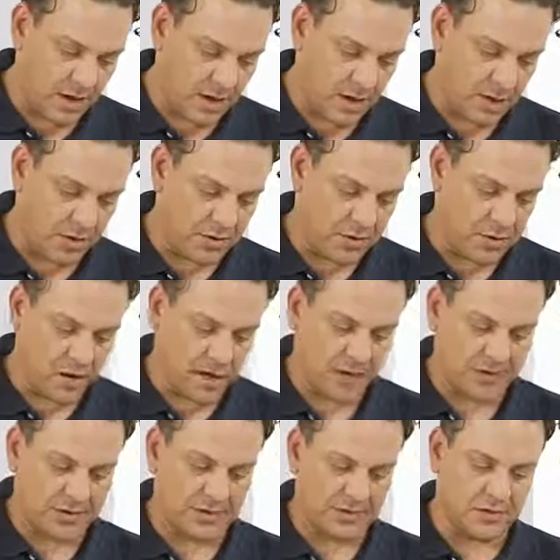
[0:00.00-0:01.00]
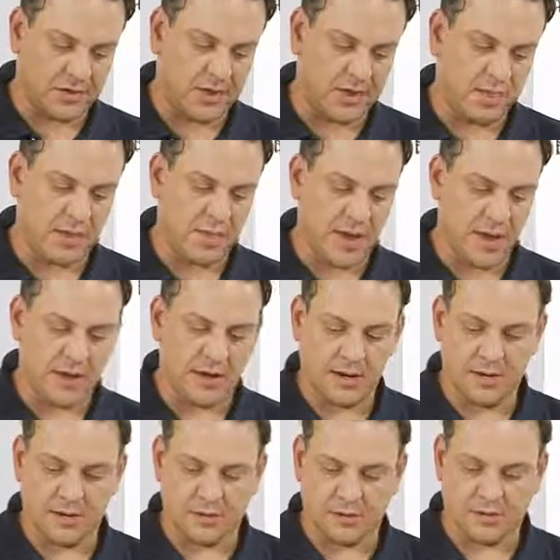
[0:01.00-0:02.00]
and all your connections are going to be made
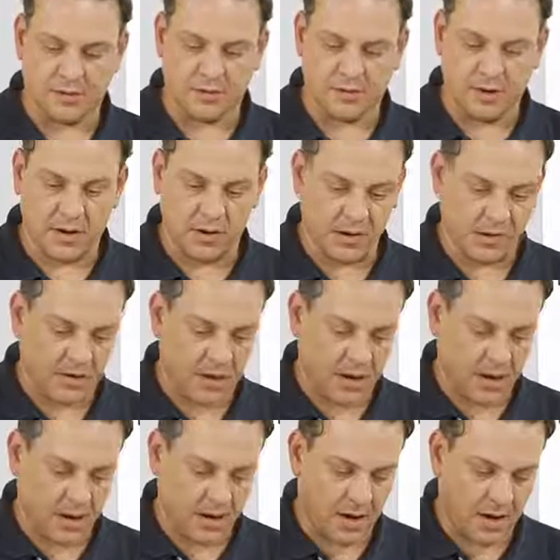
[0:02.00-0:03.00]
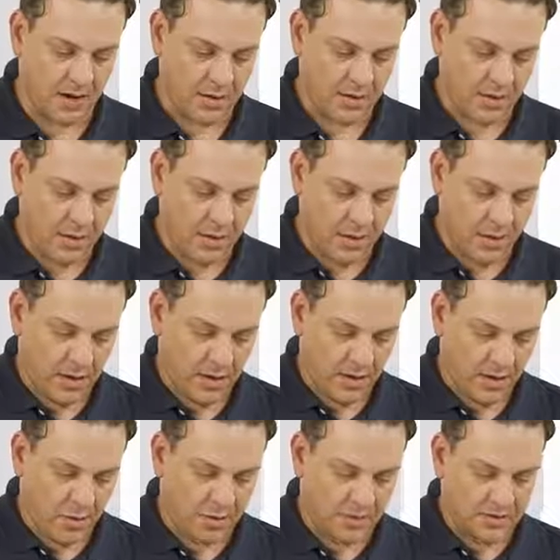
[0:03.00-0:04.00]
in this little area right here.
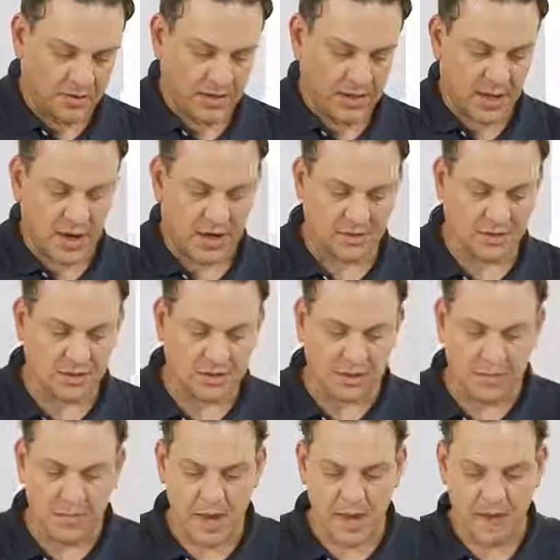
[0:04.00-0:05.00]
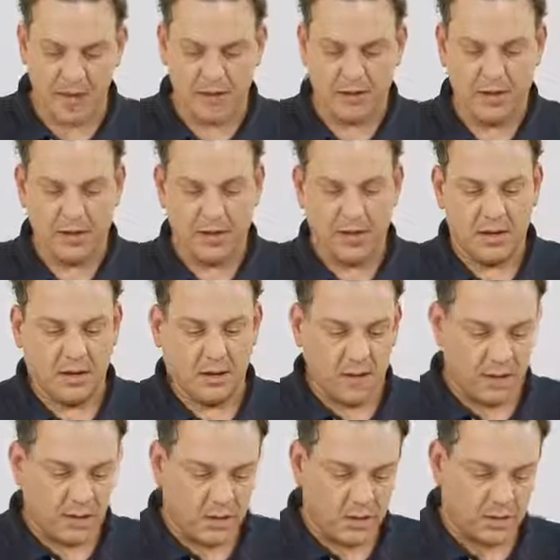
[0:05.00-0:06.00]
Once the connections are made,
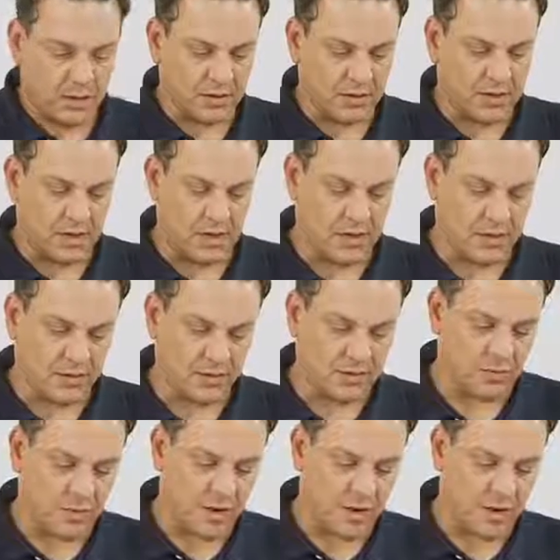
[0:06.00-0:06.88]
you can tuck all these